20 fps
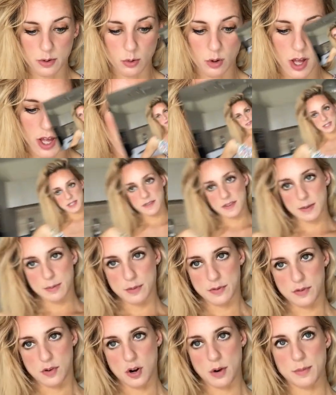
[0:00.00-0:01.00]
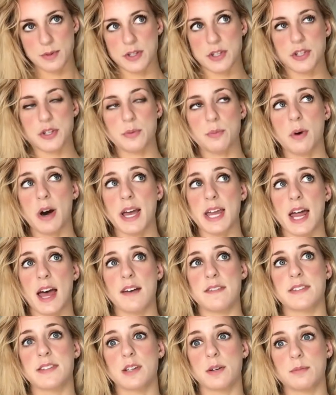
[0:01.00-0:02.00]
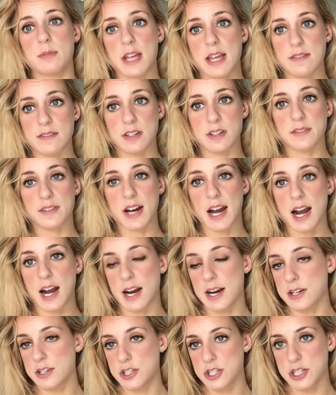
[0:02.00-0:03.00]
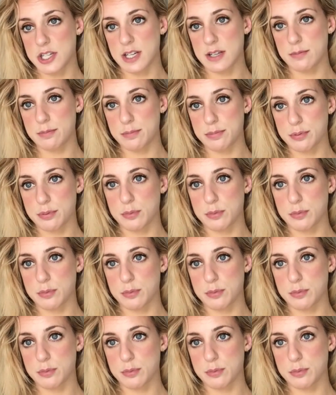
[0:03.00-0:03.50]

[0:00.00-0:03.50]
With specific performance, you might have some level of hardship,